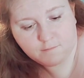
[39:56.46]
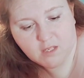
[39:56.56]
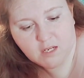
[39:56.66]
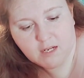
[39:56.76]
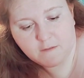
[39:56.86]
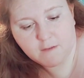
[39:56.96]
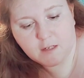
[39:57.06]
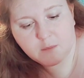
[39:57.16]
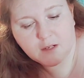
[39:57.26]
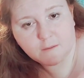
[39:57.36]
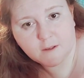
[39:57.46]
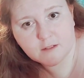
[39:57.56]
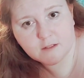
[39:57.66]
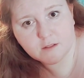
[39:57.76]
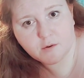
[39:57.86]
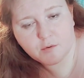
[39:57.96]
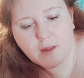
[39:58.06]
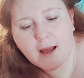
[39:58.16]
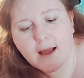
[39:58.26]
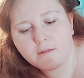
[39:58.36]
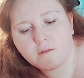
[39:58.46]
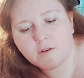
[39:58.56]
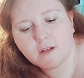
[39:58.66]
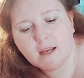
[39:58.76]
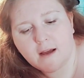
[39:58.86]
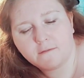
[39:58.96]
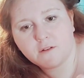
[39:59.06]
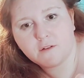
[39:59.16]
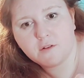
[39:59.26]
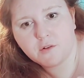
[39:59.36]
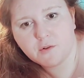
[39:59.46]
If anybody wants to go live, all you have to do